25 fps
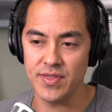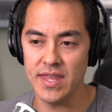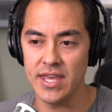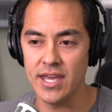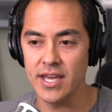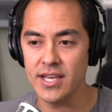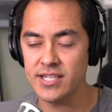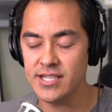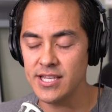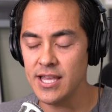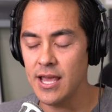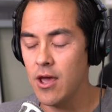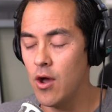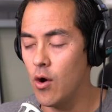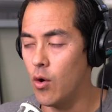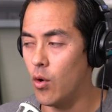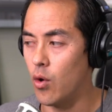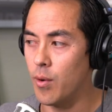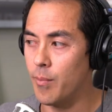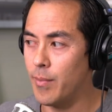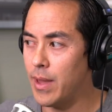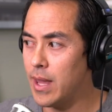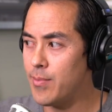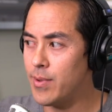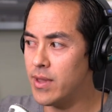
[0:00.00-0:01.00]
this, or
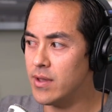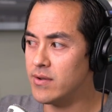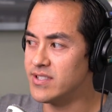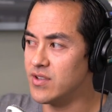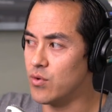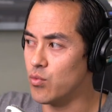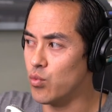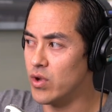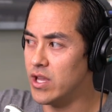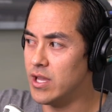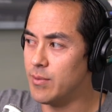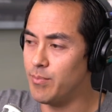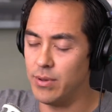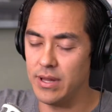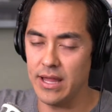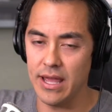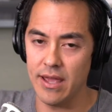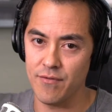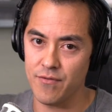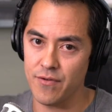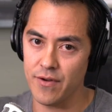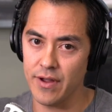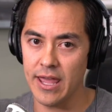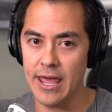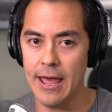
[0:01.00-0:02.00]
maybe it was a replay. I
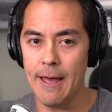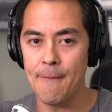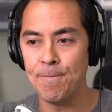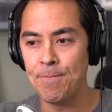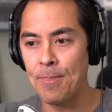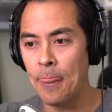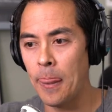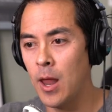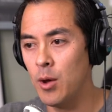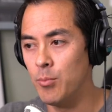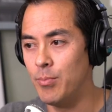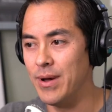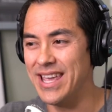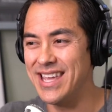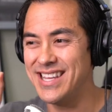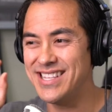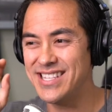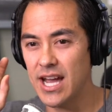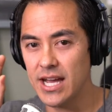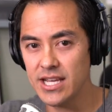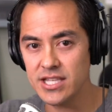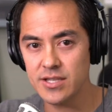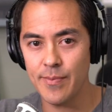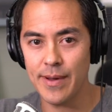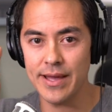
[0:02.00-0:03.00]
forget. But he
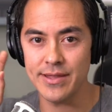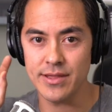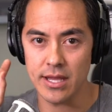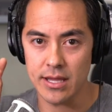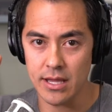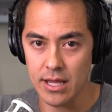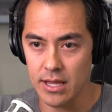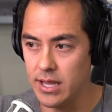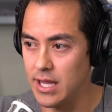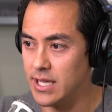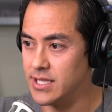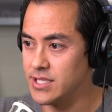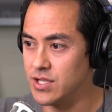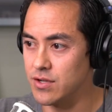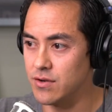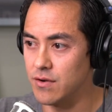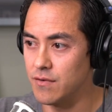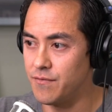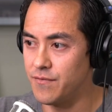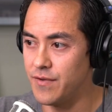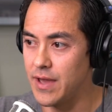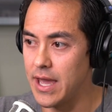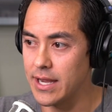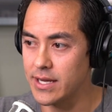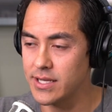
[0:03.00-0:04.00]
talks about the cluster
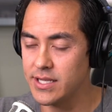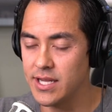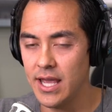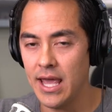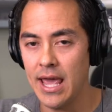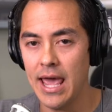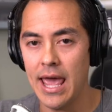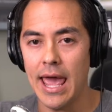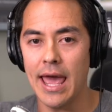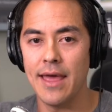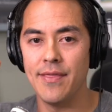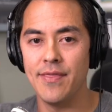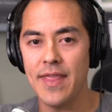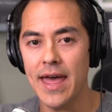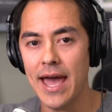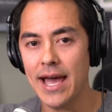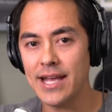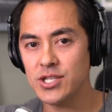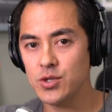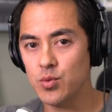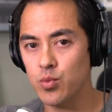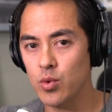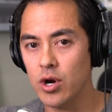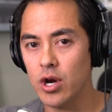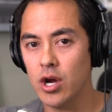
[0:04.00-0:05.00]
effect, and
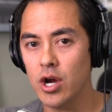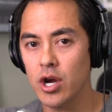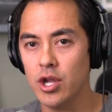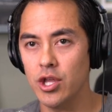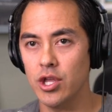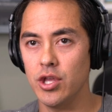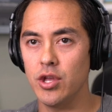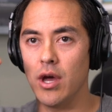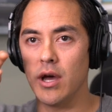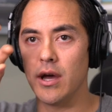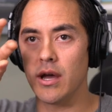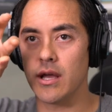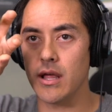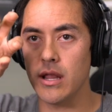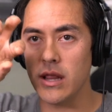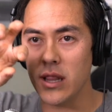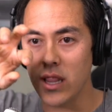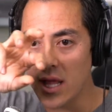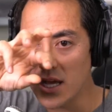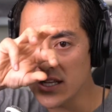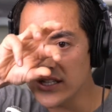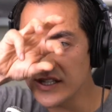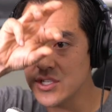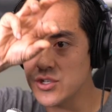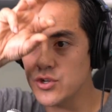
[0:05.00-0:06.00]
that's where a
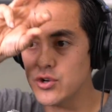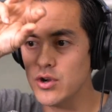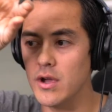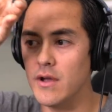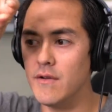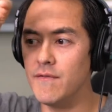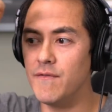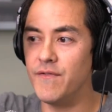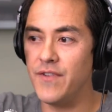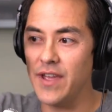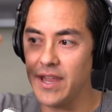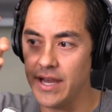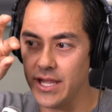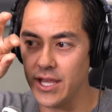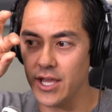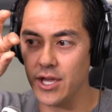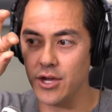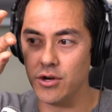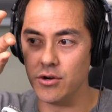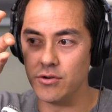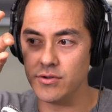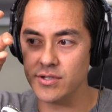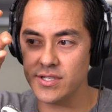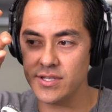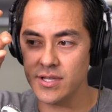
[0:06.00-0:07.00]
cluster of
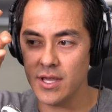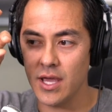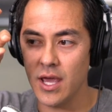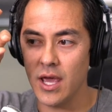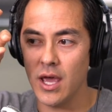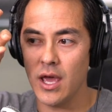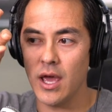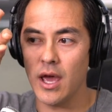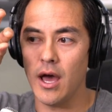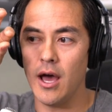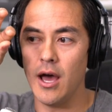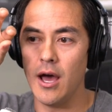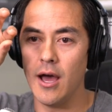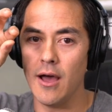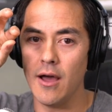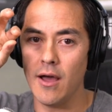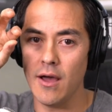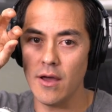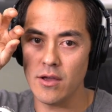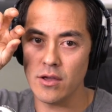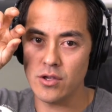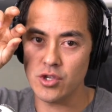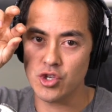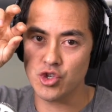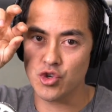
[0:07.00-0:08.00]
videos uh,
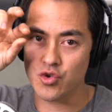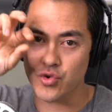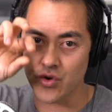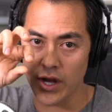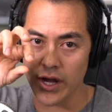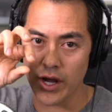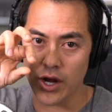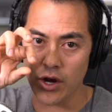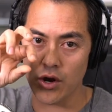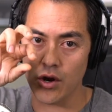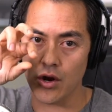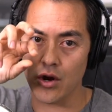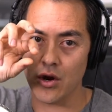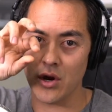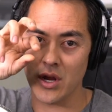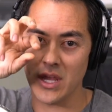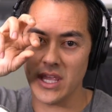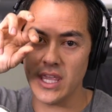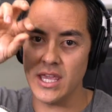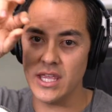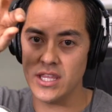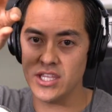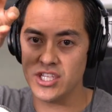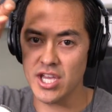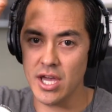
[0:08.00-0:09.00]
trigger
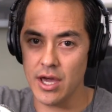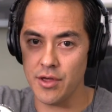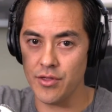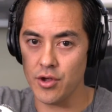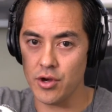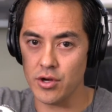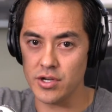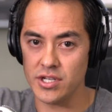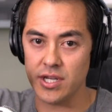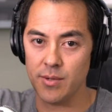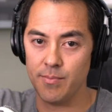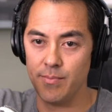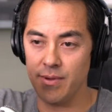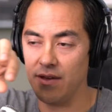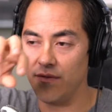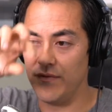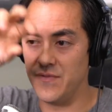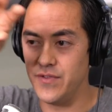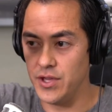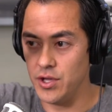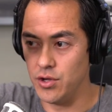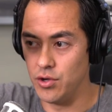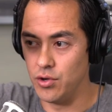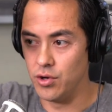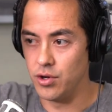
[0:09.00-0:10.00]
each other to be
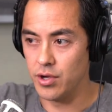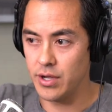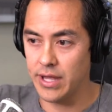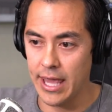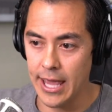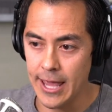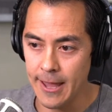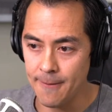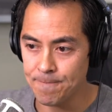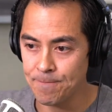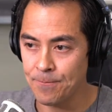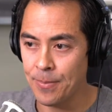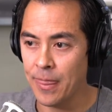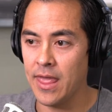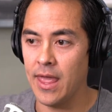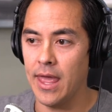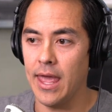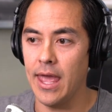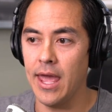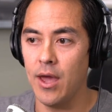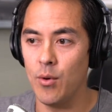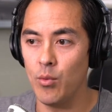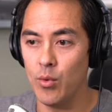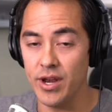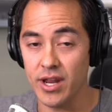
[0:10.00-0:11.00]
viewed, okay?
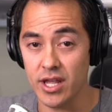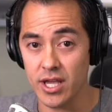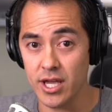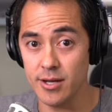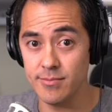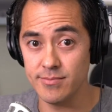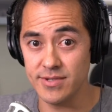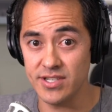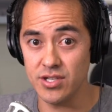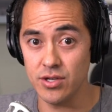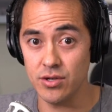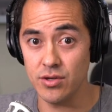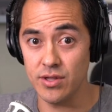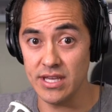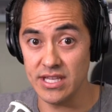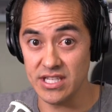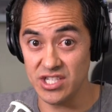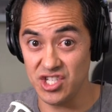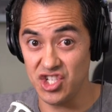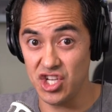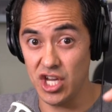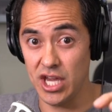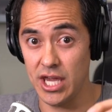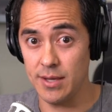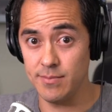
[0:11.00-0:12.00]
And when it comes to this
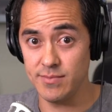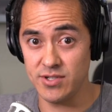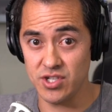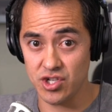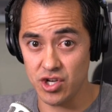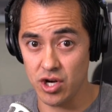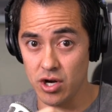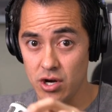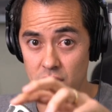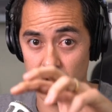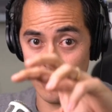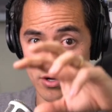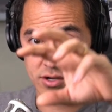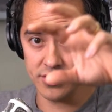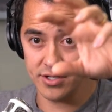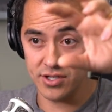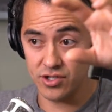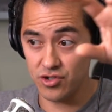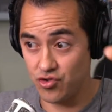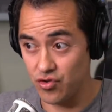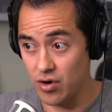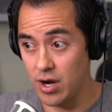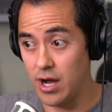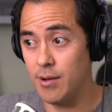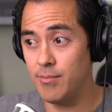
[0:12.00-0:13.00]
James Charles
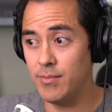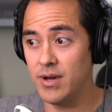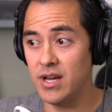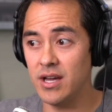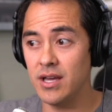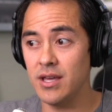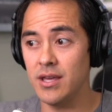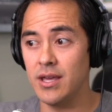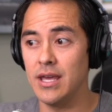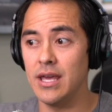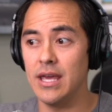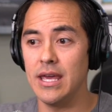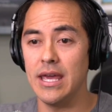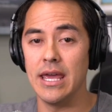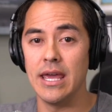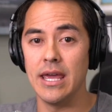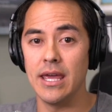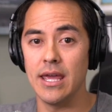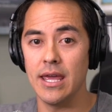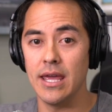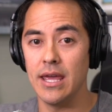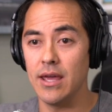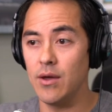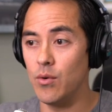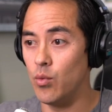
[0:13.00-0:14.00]
drama, it,
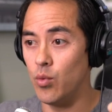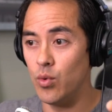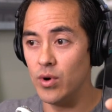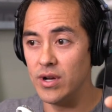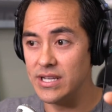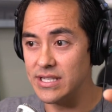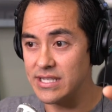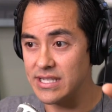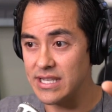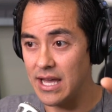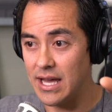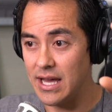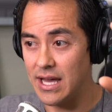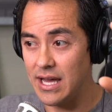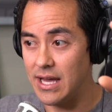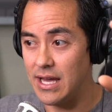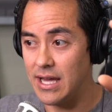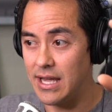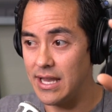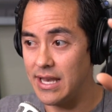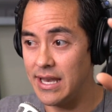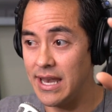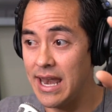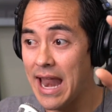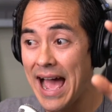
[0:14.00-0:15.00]
it was uh,
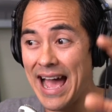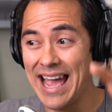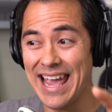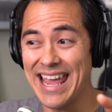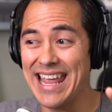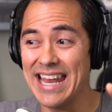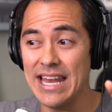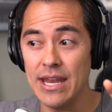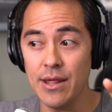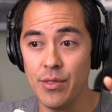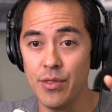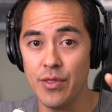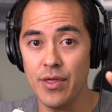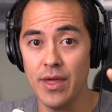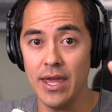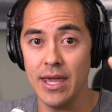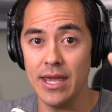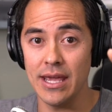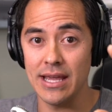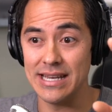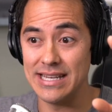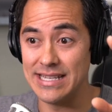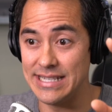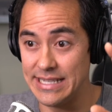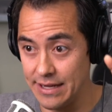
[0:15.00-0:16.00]
not
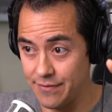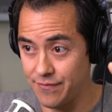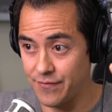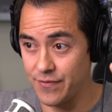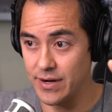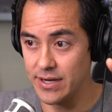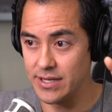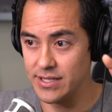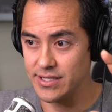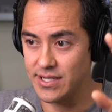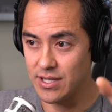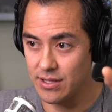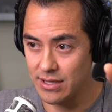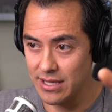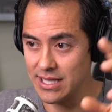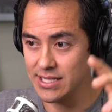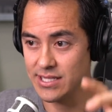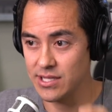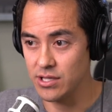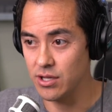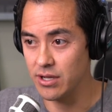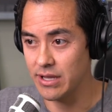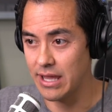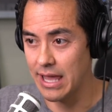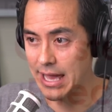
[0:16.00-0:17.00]
anything different. So let's
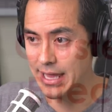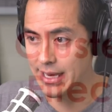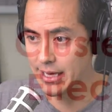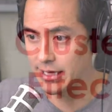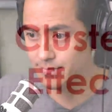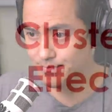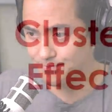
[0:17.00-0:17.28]
look at it.